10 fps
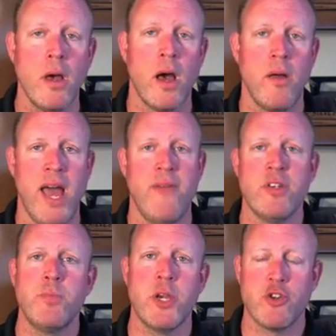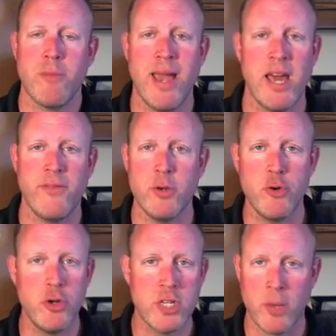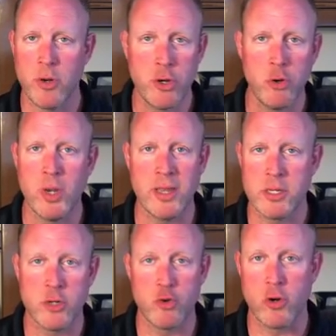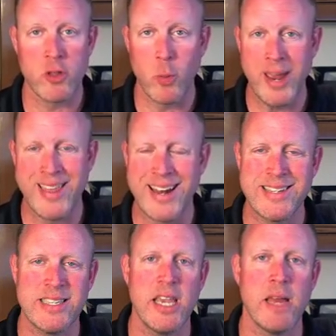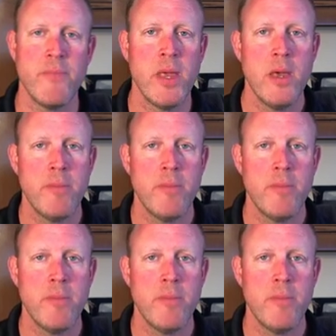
I have this picture in my head of someone doing this drill in the way that I see it,